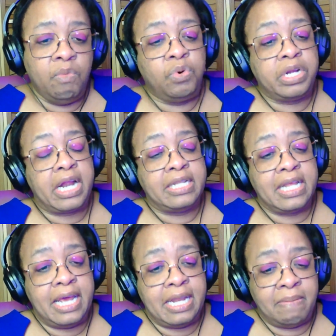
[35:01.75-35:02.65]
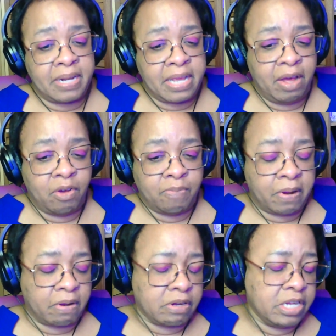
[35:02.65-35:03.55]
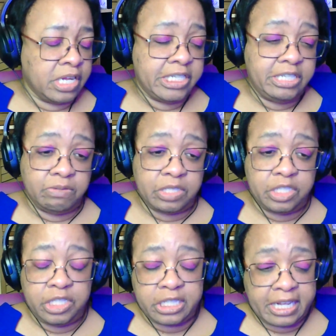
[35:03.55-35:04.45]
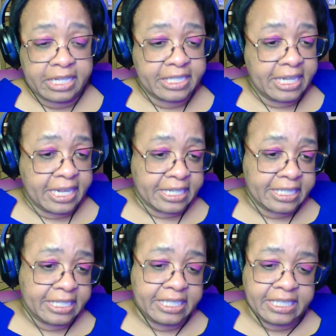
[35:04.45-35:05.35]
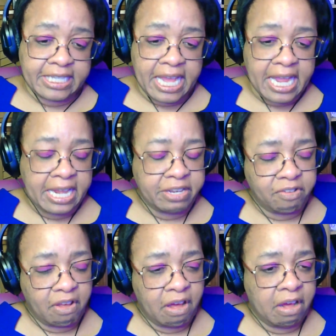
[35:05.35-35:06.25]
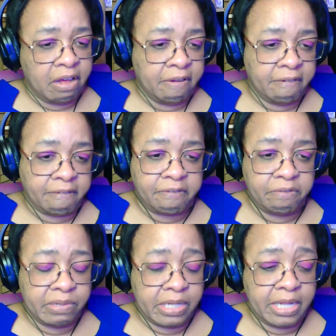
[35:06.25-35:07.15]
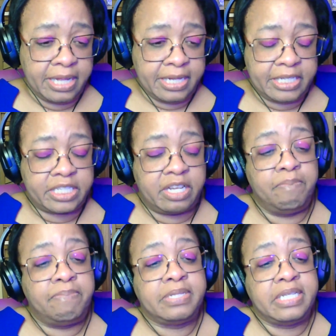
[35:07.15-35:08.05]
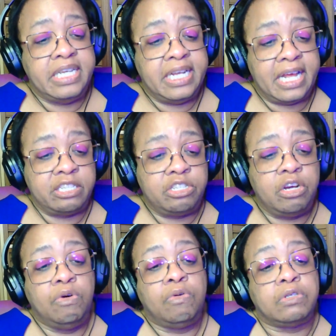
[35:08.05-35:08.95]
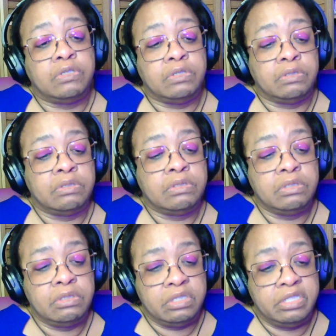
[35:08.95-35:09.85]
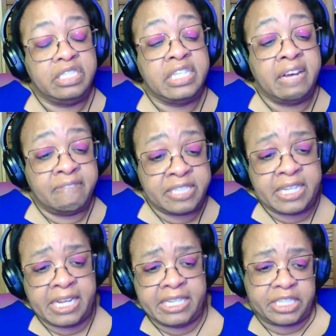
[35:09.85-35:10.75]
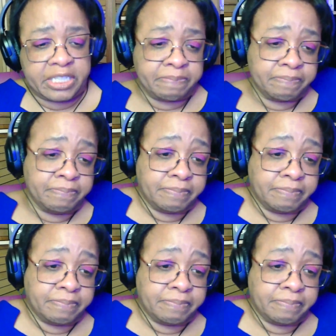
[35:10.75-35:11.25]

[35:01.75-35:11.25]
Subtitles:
would not let anybody help her. She was just in a state of just complete and total devastation.